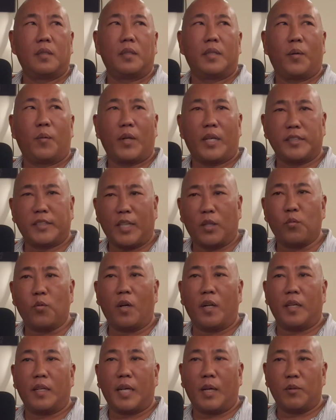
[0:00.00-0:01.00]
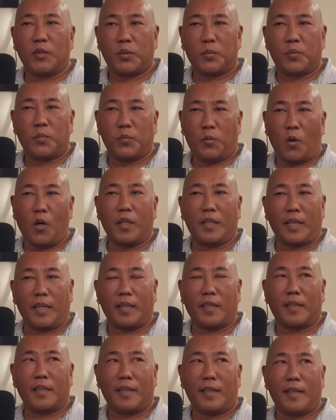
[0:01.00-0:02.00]
When I say running, I was walking,
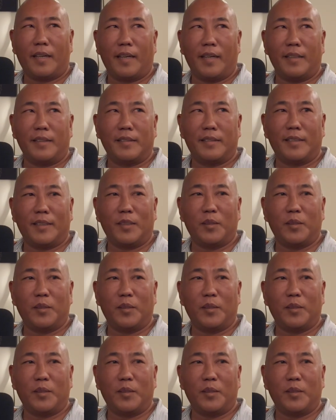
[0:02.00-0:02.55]
and